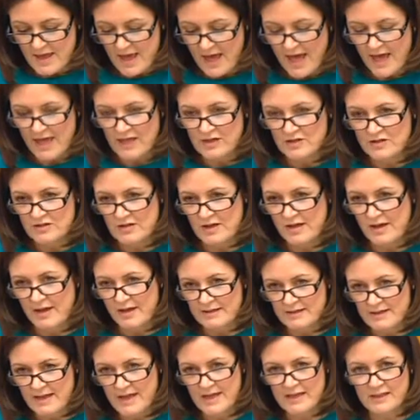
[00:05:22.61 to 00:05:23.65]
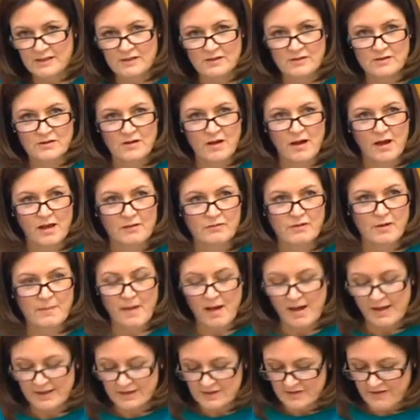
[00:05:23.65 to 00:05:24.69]
And again, I
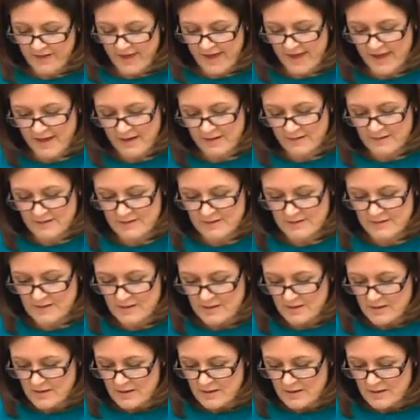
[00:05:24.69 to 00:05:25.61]
remind the House